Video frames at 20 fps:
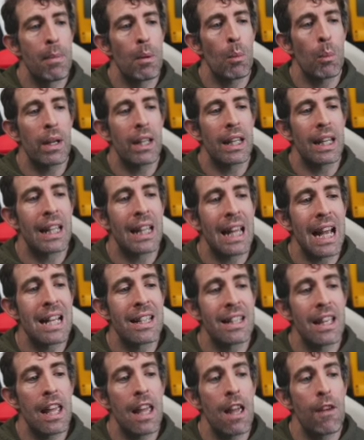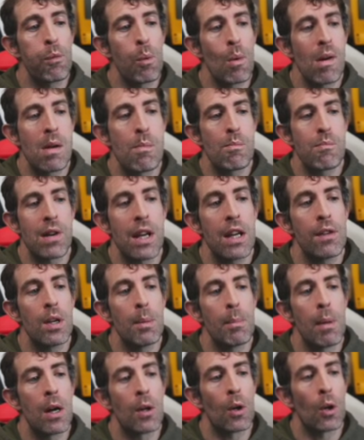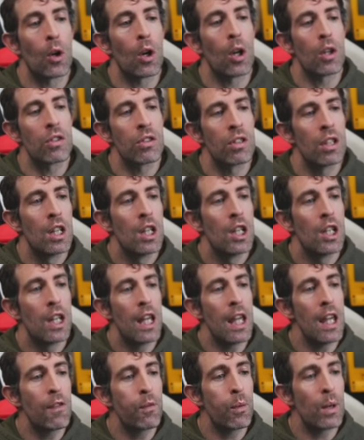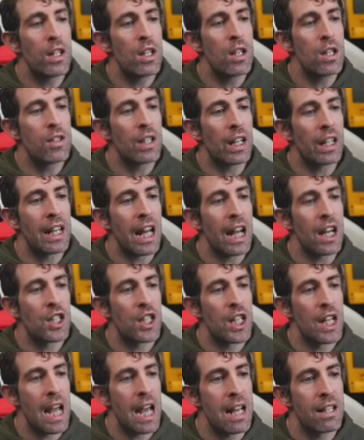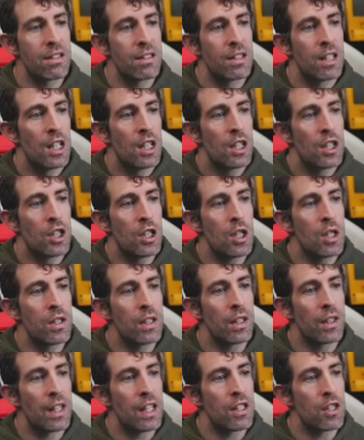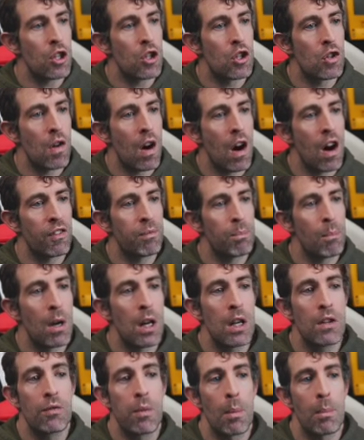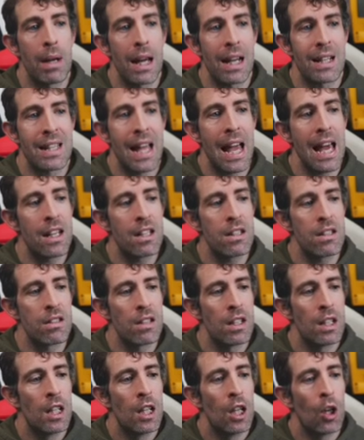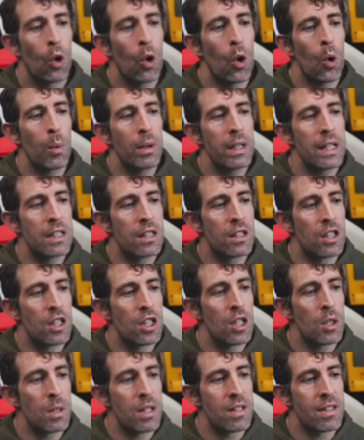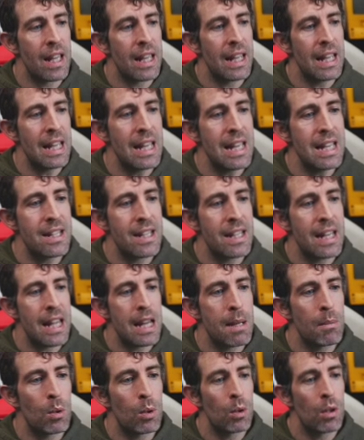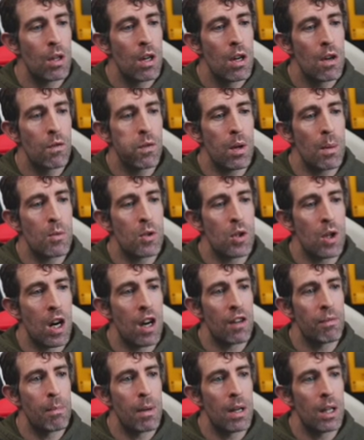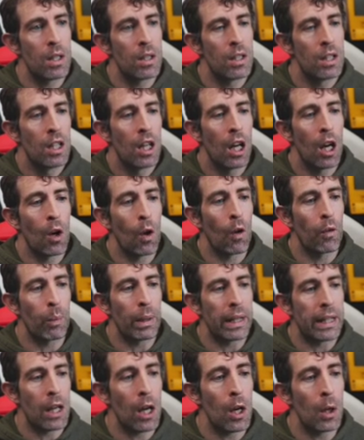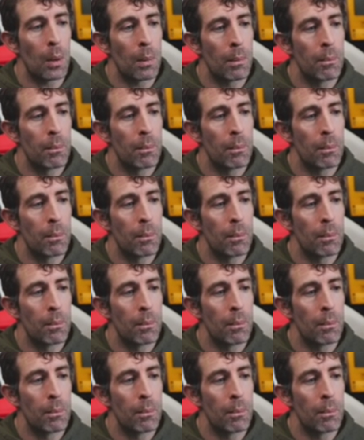we can get if we're in preview mode or not. If we're using Next.js, using this draft mode from Next headers, all we need to do is say is enabled from draft mode, and off we go.